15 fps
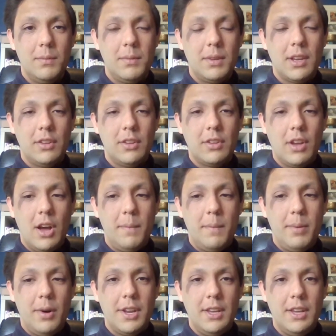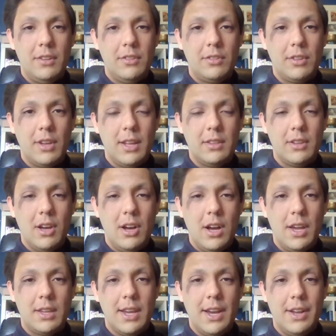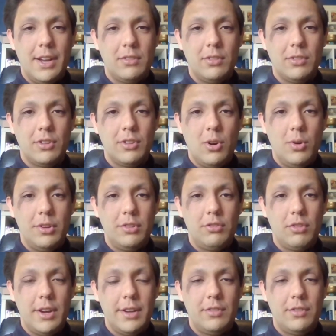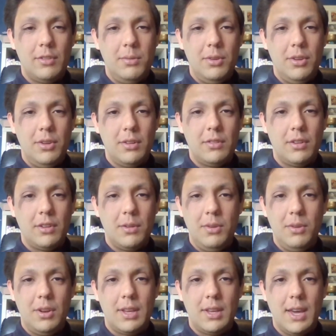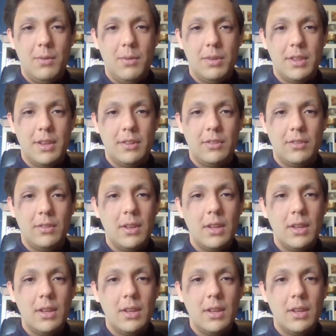because our bodies and the higher councils are always trying to communicate with us.